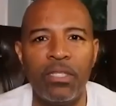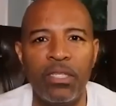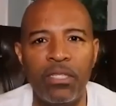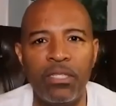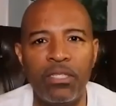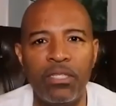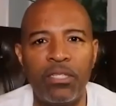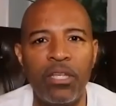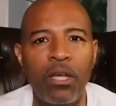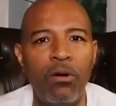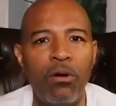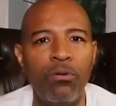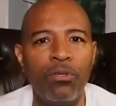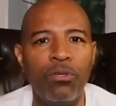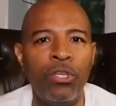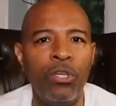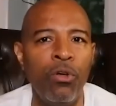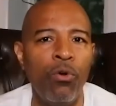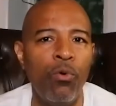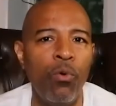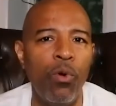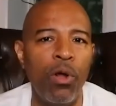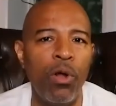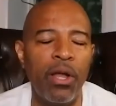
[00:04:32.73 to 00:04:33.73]
So
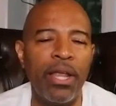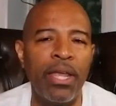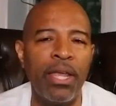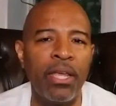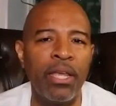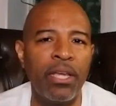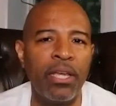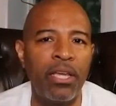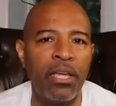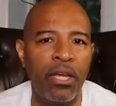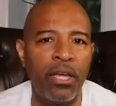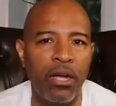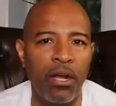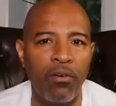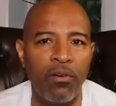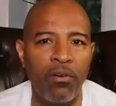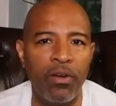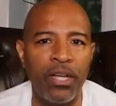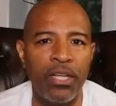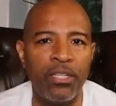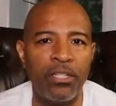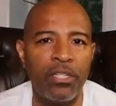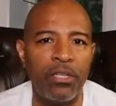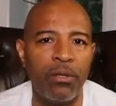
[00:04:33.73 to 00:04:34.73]
you were
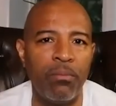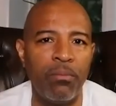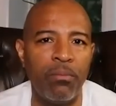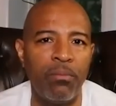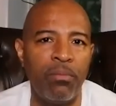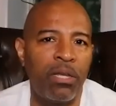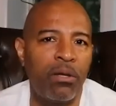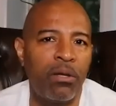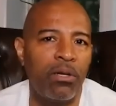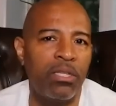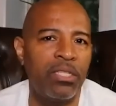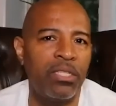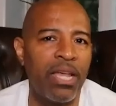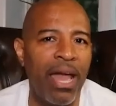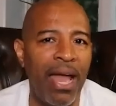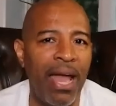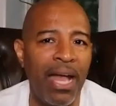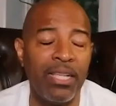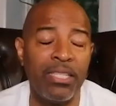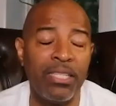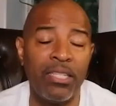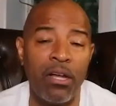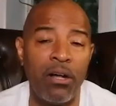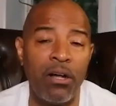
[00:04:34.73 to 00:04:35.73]
encouraged, because
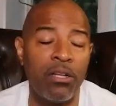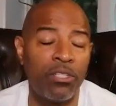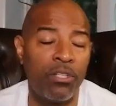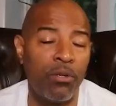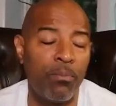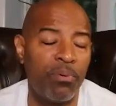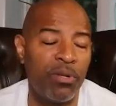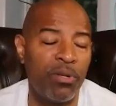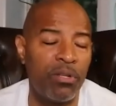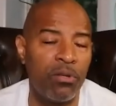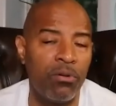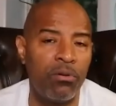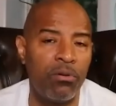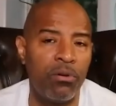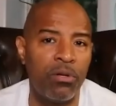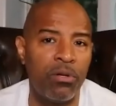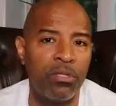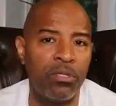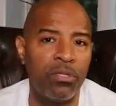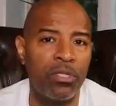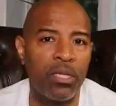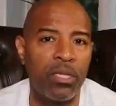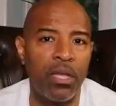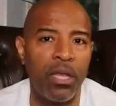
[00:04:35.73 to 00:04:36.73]
as
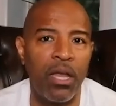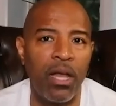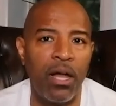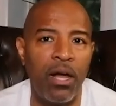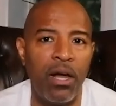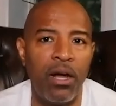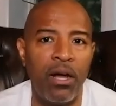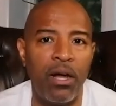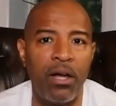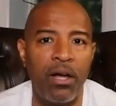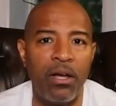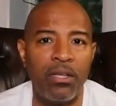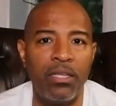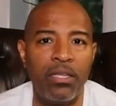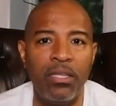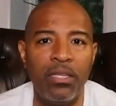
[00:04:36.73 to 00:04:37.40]
entrepreneurs, uh,